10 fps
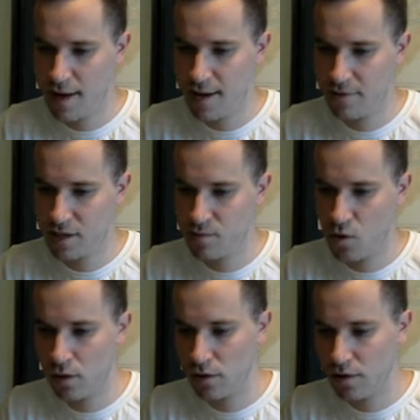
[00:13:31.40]
after the
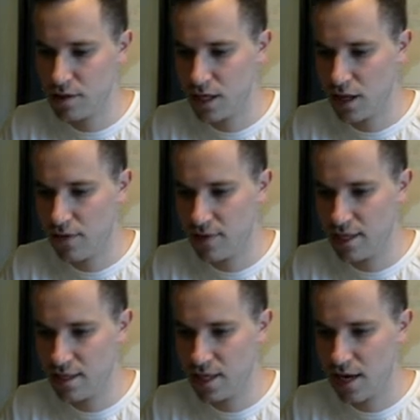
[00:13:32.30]
smoke clears, I'll have an
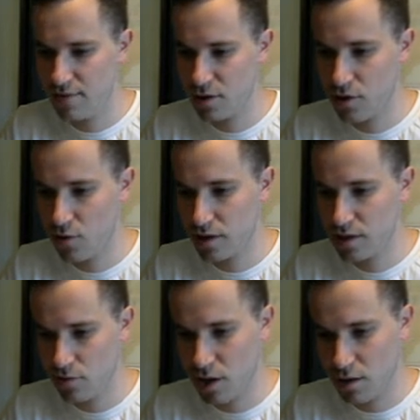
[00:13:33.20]
easy avenue going
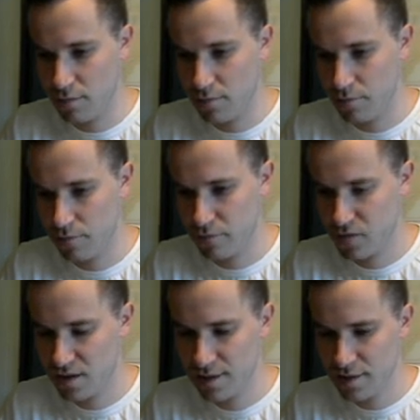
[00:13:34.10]
this way
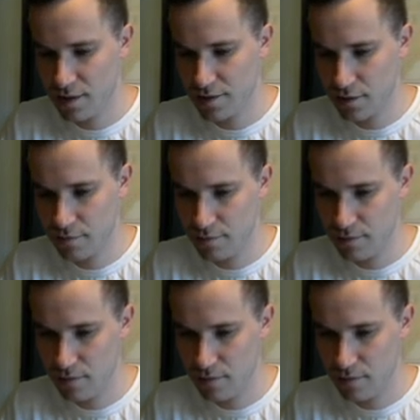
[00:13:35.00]
to the center.